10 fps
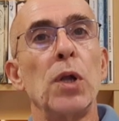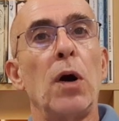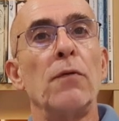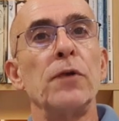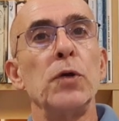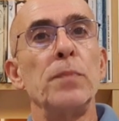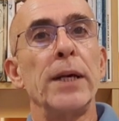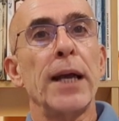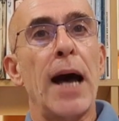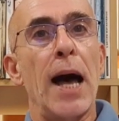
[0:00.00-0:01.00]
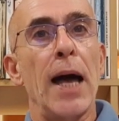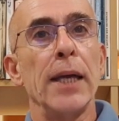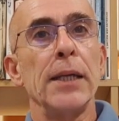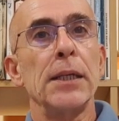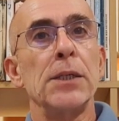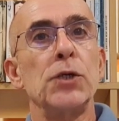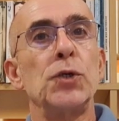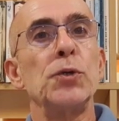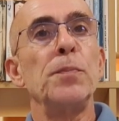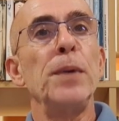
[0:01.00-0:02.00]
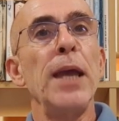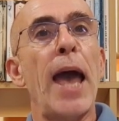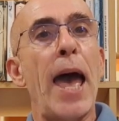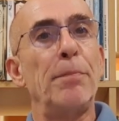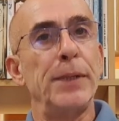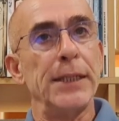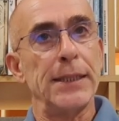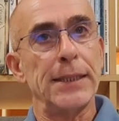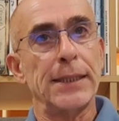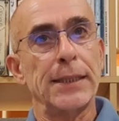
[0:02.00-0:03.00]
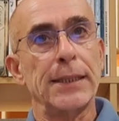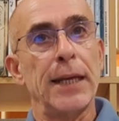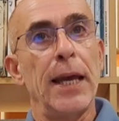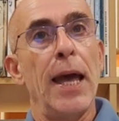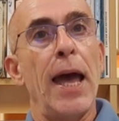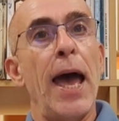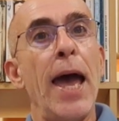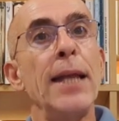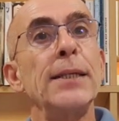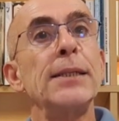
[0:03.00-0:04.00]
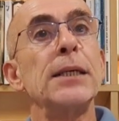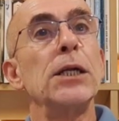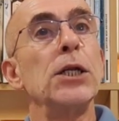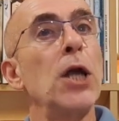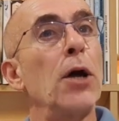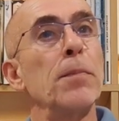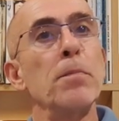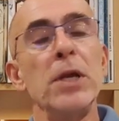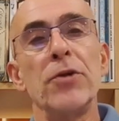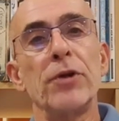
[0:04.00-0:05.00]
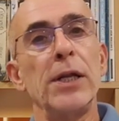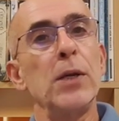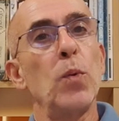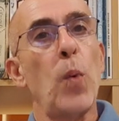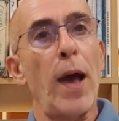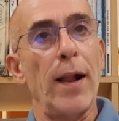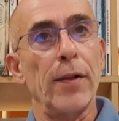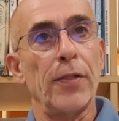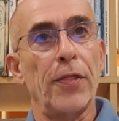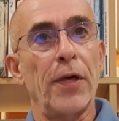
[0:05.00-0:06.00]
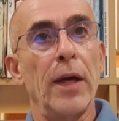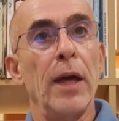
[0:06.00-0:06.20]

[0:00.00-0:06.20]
of humankind should be happiness and not merely wealth,